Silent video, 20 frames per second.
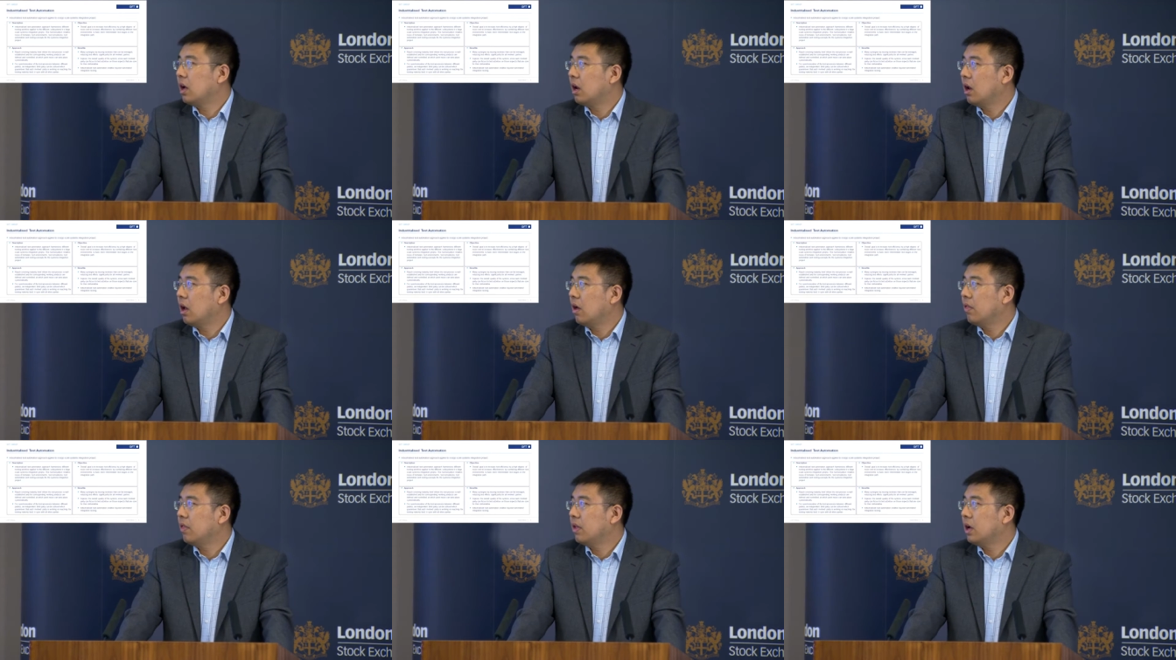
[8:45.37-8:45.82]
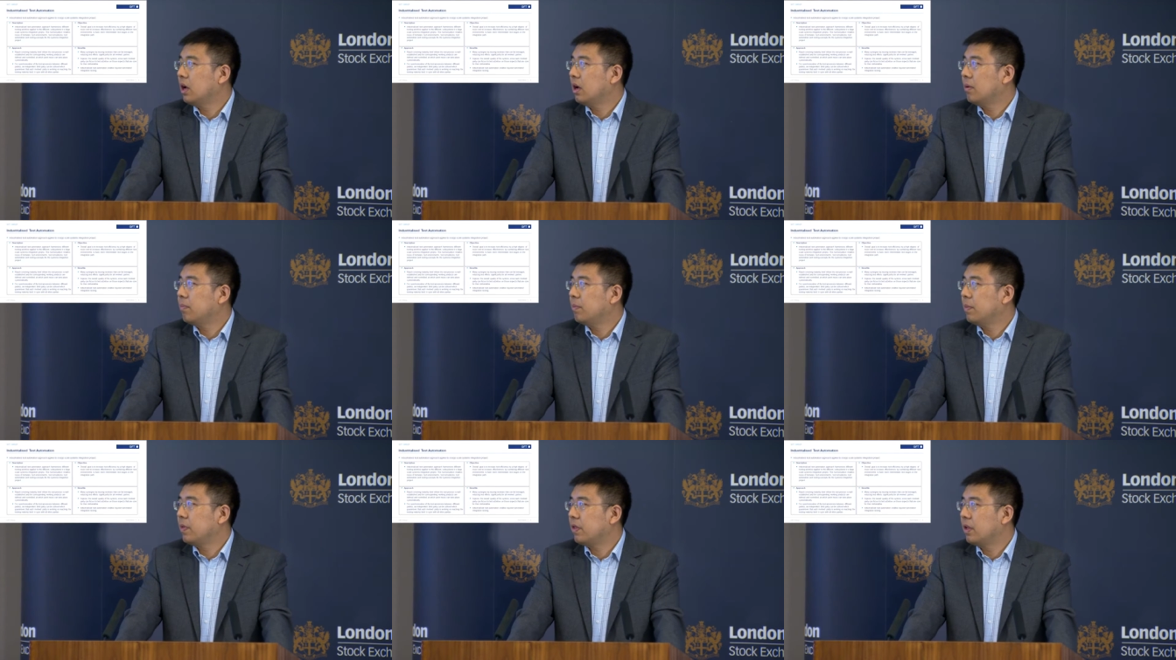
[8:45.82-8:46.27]
along
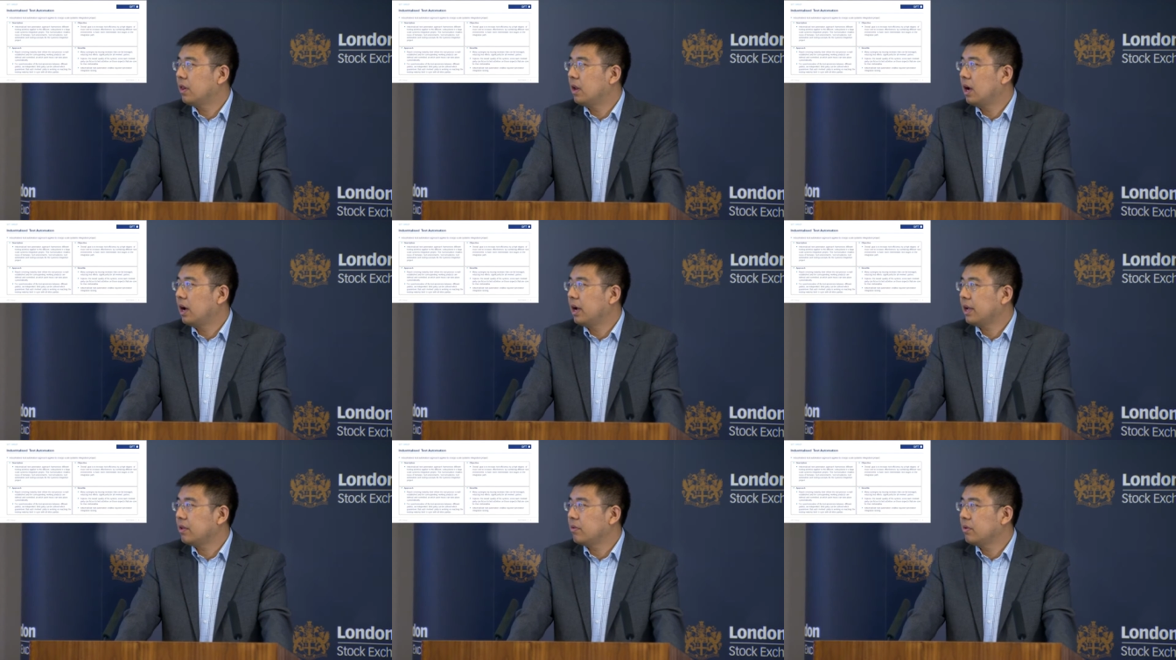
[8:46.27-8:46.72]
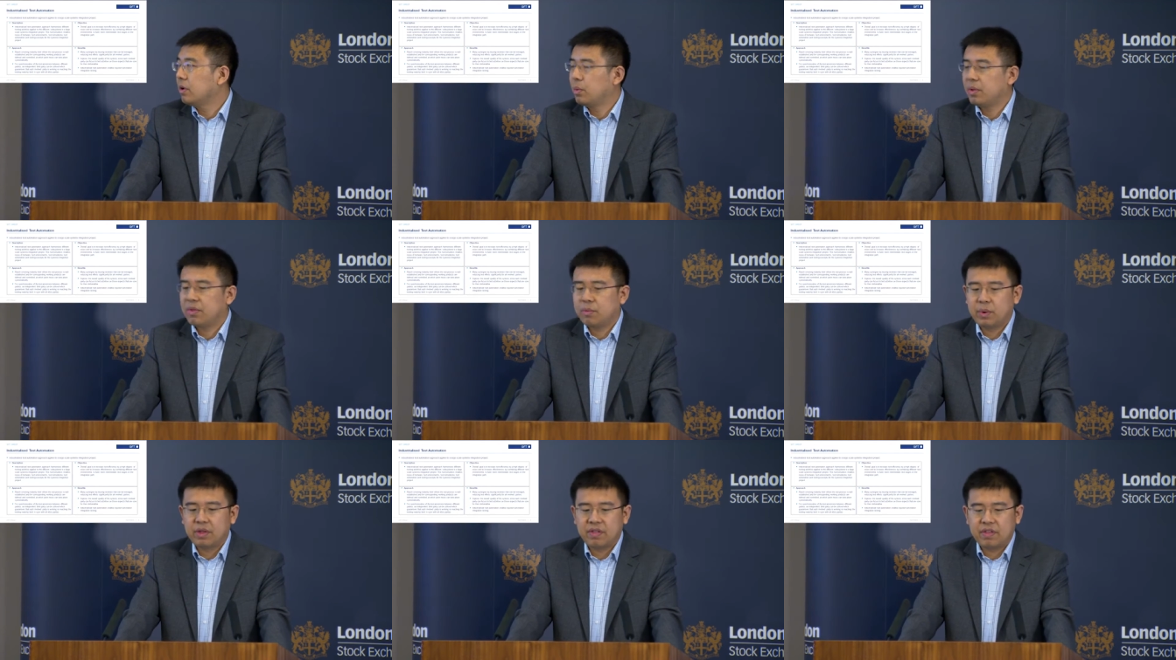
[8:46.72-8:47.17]
um, the line
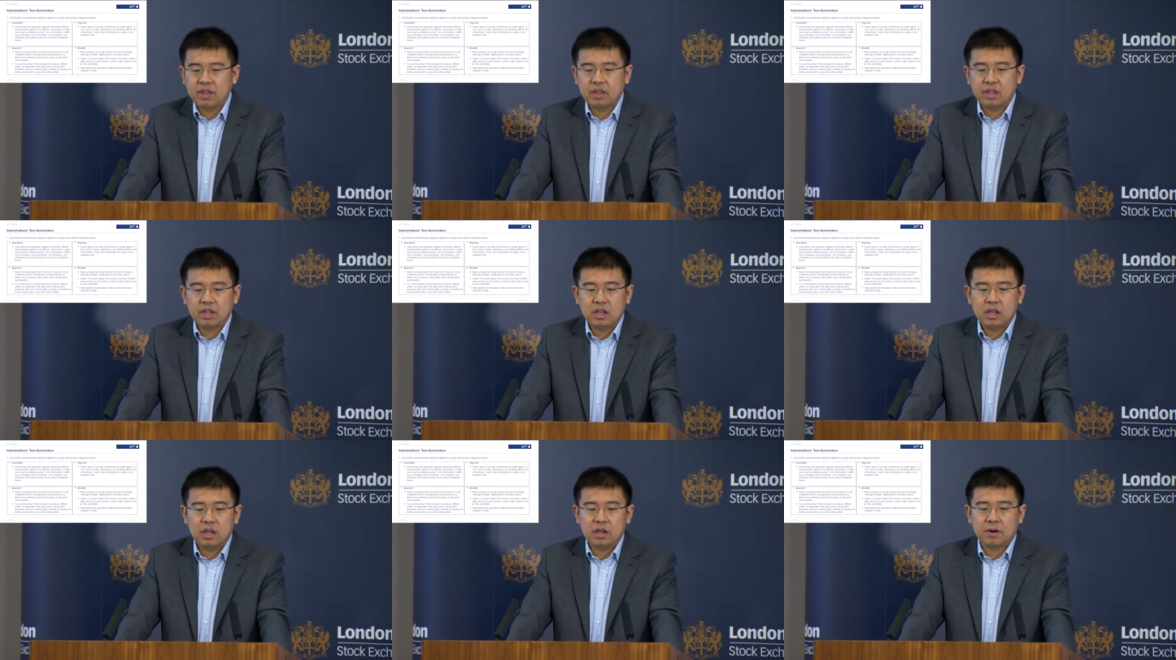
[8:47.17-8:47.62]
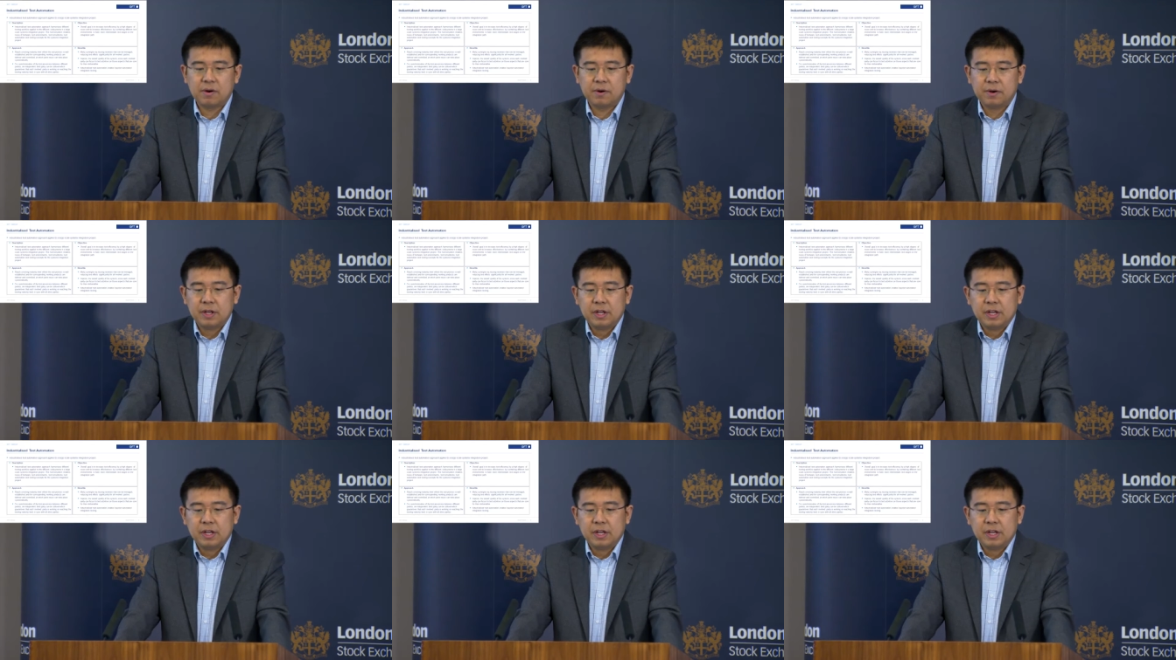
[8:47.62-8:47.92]
with, within a year.